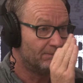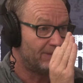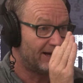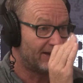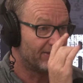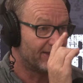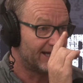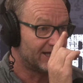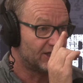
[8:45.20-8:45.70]

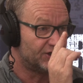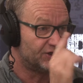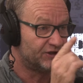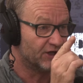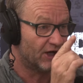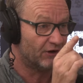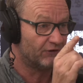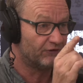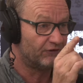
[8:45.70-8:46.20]
but they
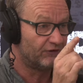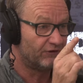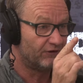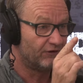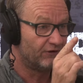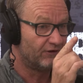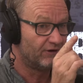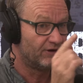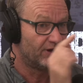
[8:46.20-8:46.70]
don't.
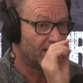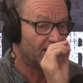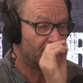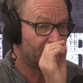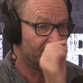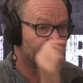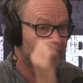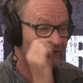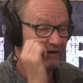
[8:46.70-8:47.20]
Mm.
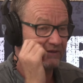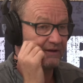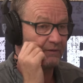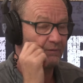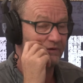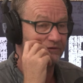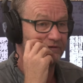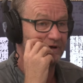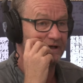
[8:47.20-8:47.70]
And that's, I
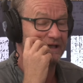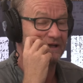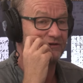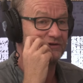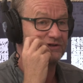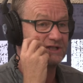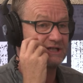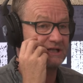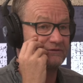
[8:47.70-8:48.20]
think, what's really
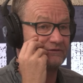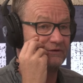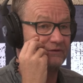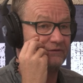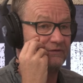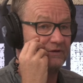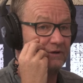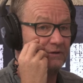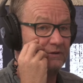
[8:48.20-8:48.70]
interesting for a
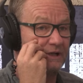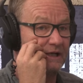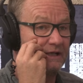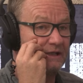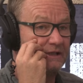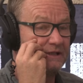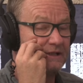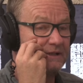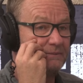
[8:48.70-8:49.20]
viewer
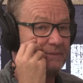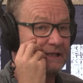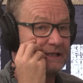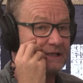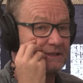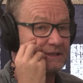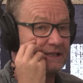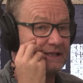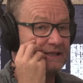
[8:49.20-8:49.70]

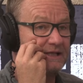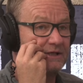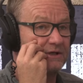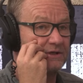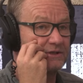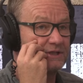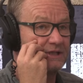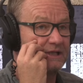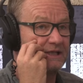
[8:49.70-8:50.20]
because then they're
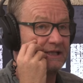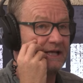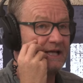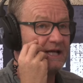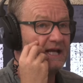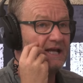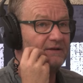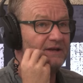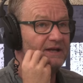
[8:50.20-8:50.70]
not sitting there.
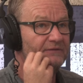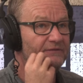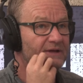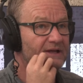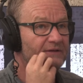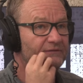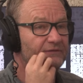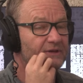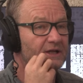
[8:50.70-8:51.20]
If,
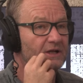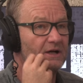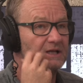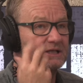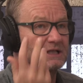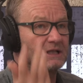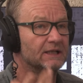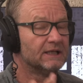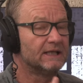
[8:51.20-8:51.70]
if the
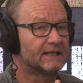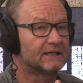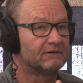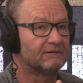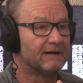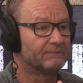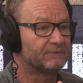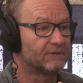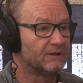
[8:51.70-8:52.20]
guy's clearly
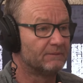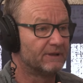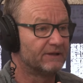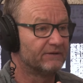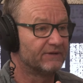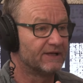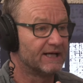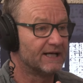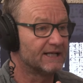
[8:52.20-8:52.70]
corrupt and a bit
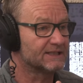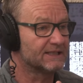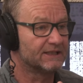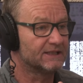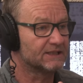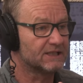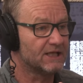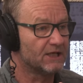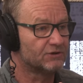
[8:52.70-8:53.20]
of an ass, then
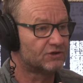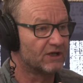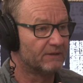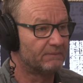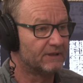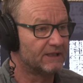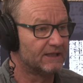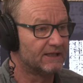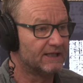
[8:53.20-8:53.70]
there's no
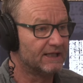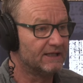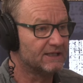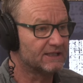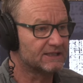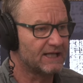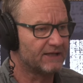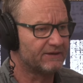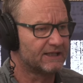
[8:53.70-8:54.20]
jeopardy there.
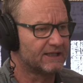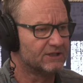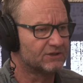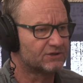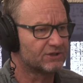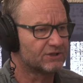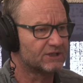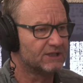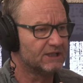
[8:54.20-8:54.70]
There's nothing
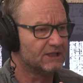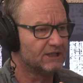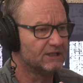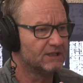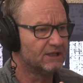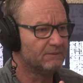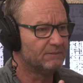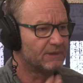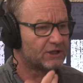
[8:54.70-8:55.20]
interesting
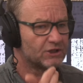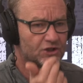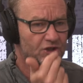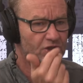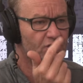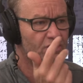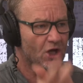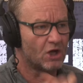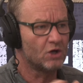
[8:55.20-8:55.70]
because
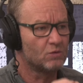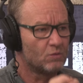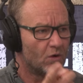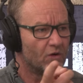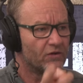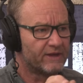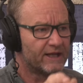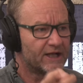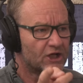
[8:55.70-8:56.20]
you know
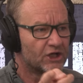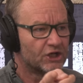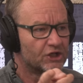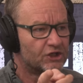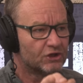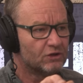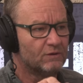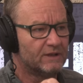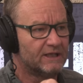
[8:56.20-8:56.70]
what they're going to
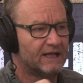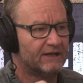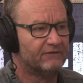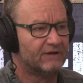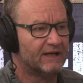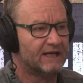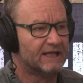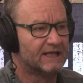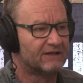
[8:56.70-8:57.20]
do in
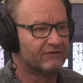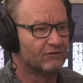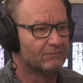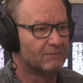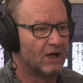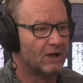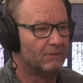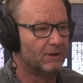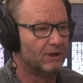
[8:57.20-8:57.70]
any given
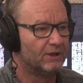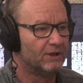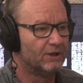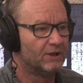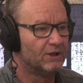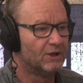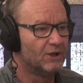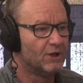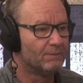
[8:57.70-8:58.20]
moment.
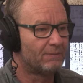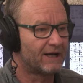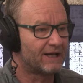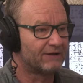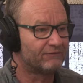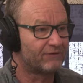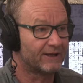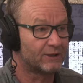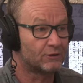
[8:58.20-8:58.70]
Yeah. But
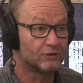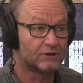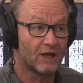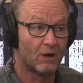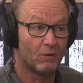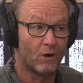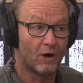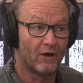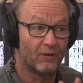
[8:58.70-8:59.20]
if they could
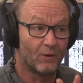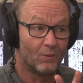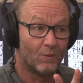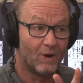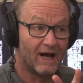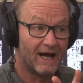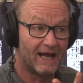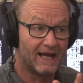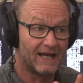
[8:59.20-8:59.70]
go either
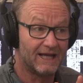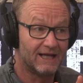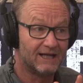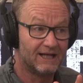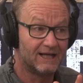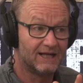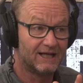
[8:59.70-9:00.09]
way,